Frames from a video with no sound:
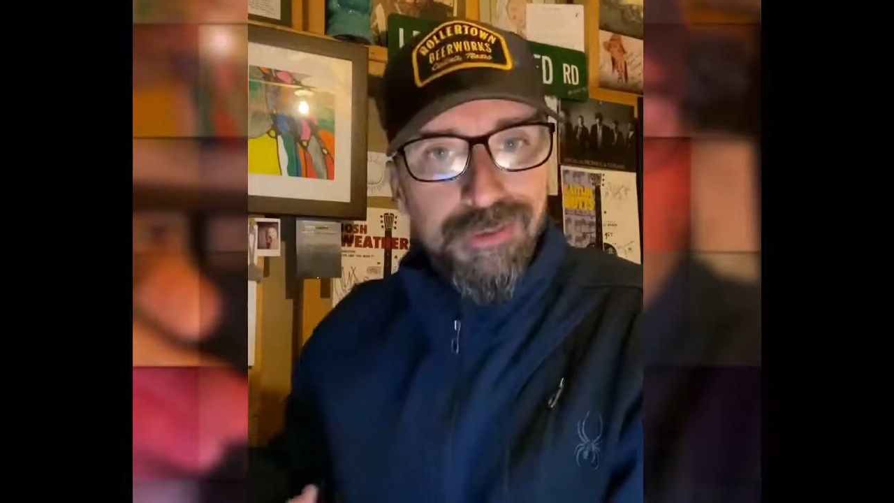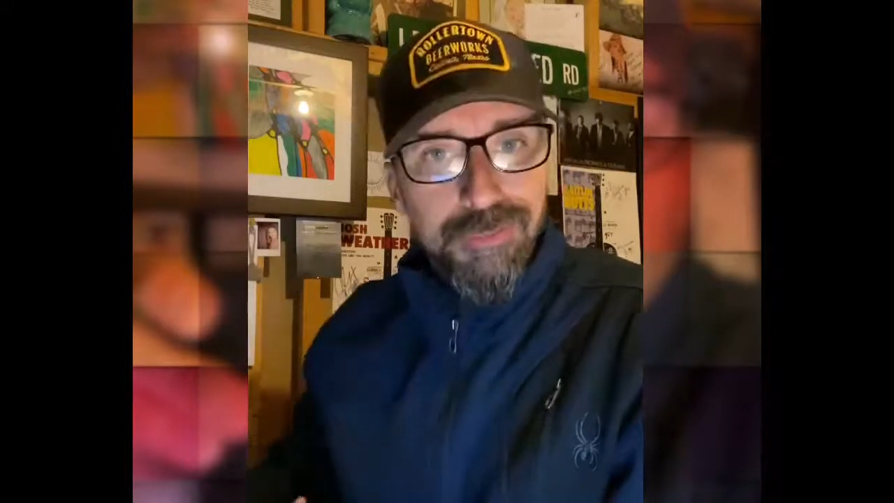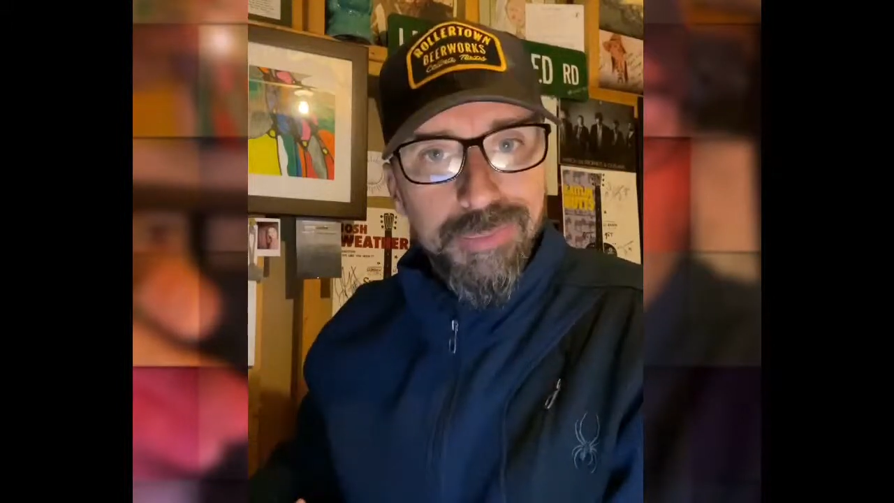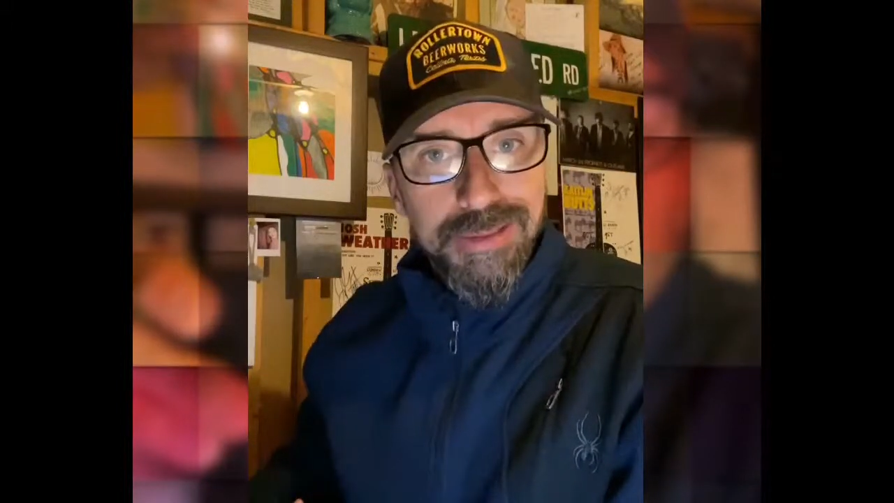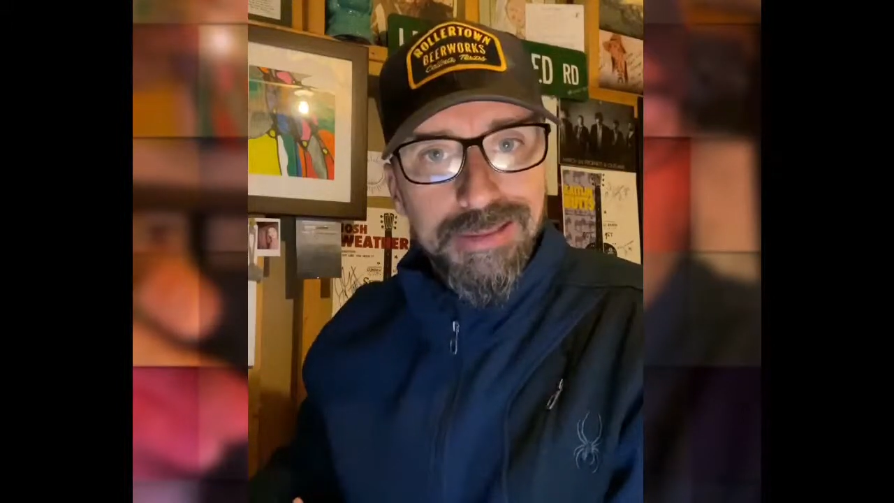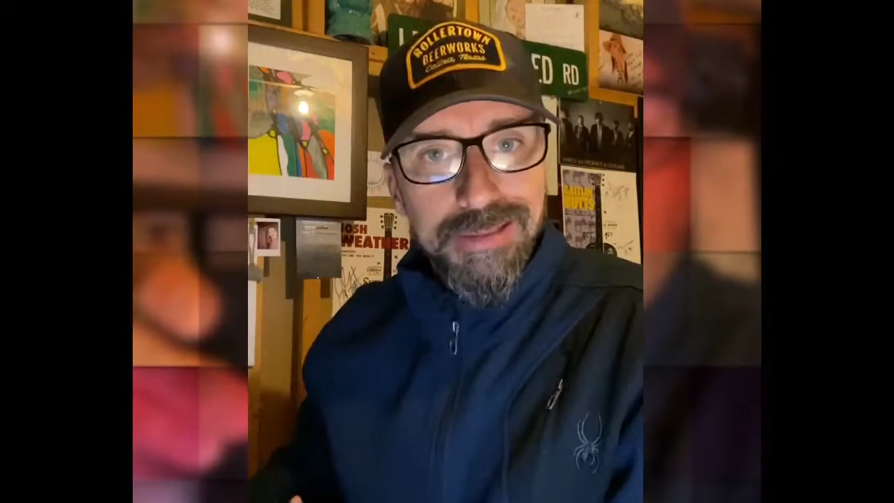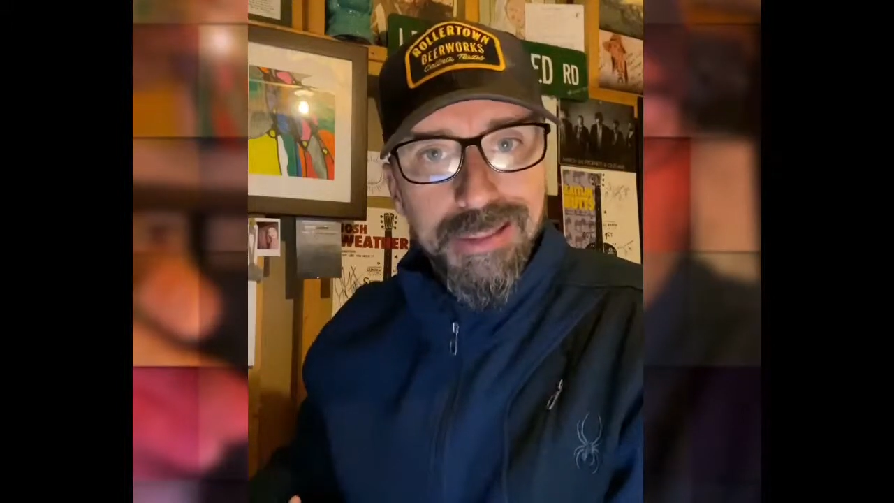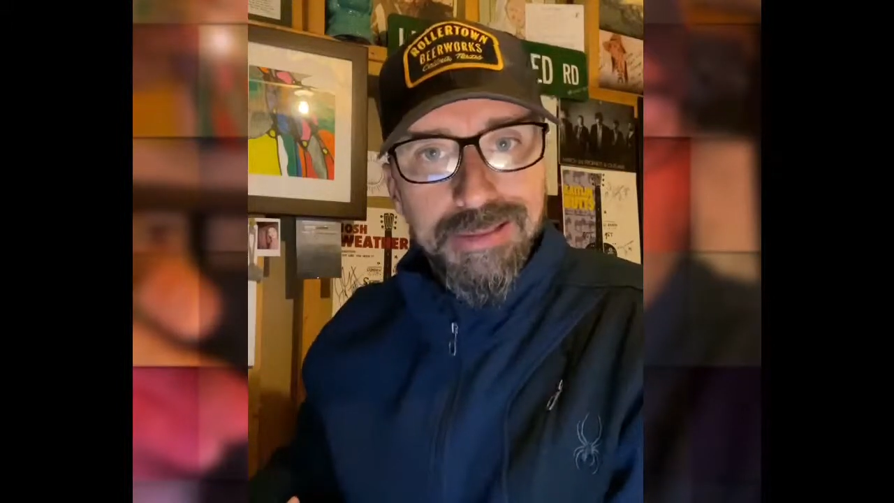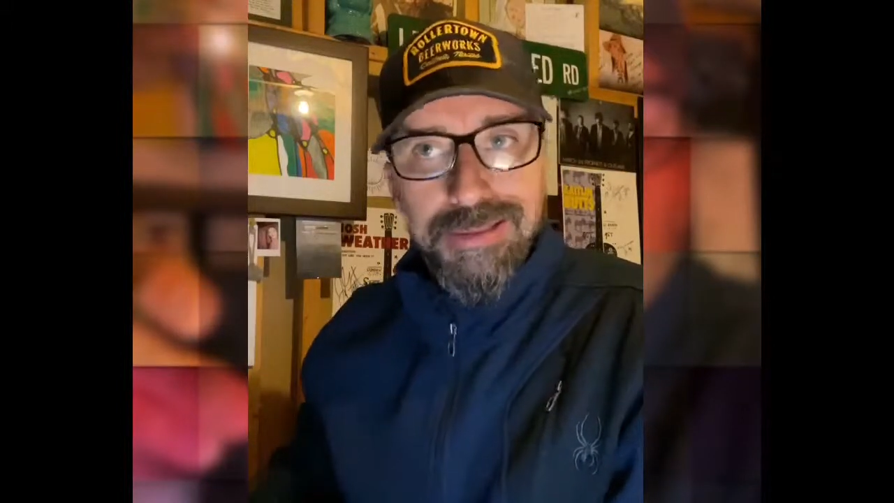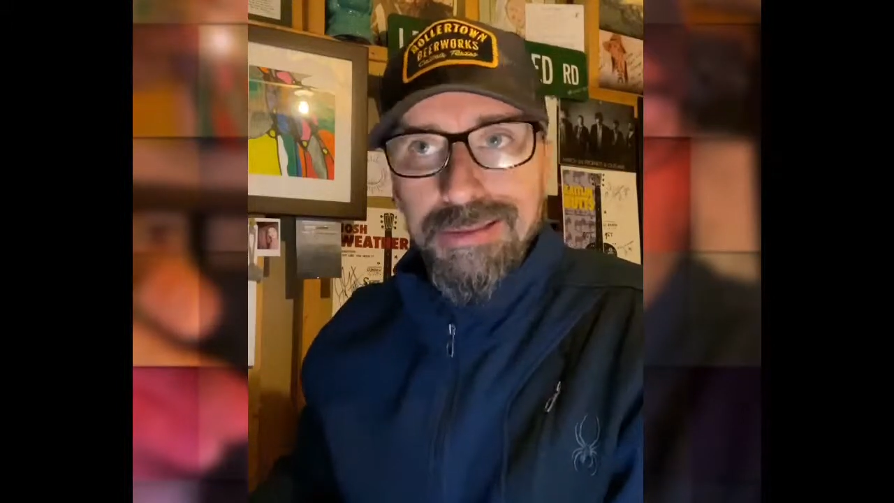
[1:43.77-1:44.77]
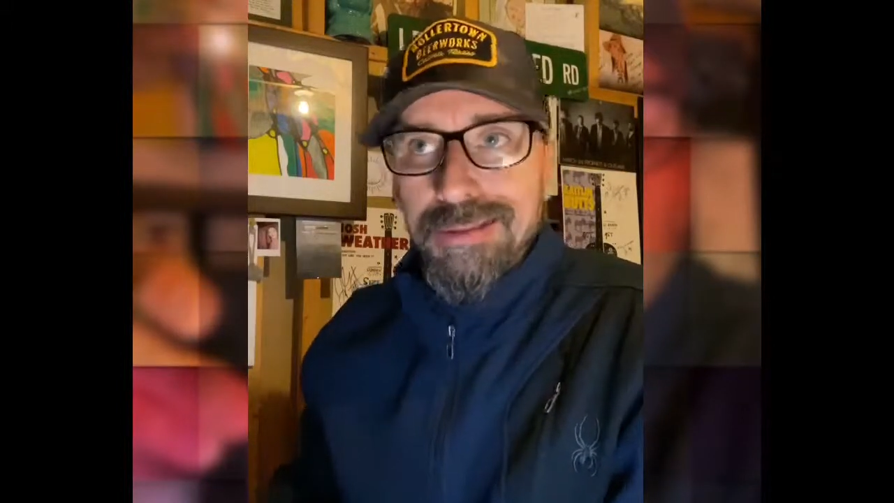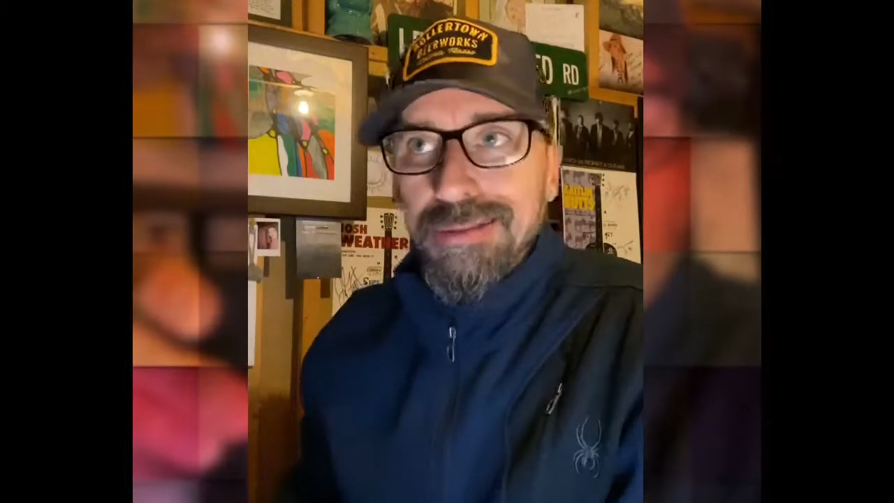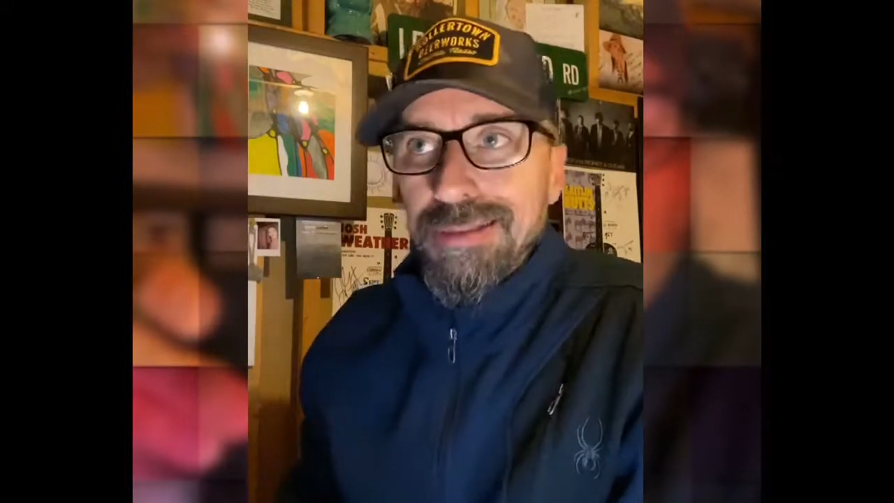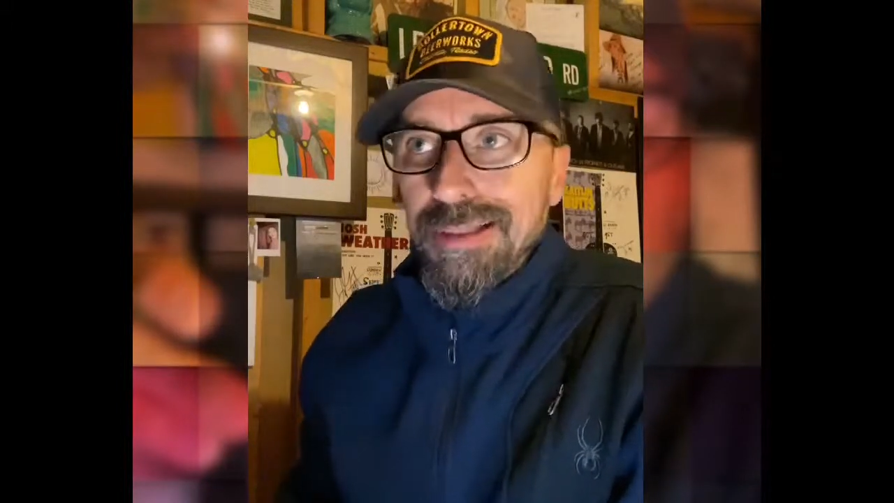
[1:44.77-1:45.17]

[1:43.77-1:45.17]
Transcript: on the midsection.